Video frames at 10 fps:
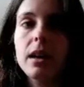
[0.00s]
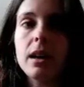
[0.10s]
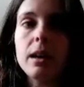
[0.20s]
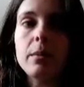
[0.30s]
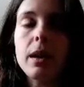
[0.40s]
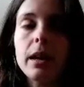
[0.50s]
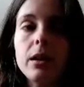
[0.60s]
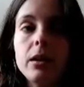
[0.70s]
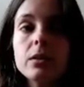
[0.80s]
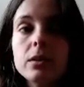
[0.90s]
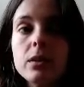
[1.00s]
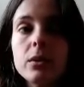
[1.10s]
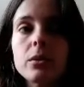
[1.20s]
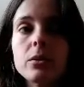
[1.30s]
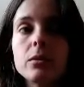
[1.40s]
I
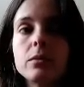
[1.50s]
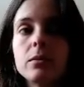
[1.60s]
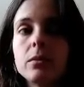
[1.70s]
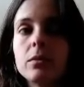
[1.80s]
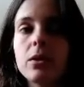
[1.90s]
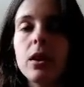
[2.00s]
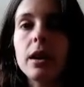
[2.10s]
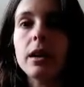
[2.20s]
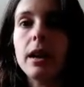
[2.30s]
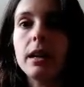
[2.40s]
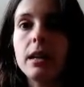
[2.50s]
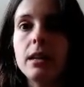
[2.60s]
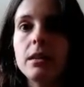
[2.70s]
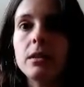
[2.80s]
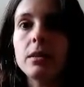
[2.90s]
also thought I
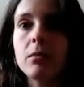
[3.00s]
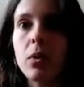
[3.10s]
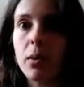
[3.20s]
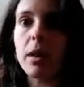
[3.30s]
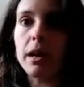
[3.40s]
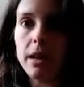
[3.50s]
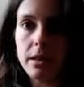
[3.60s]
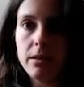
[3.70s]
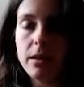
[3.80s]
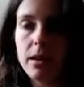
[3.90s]
needed more money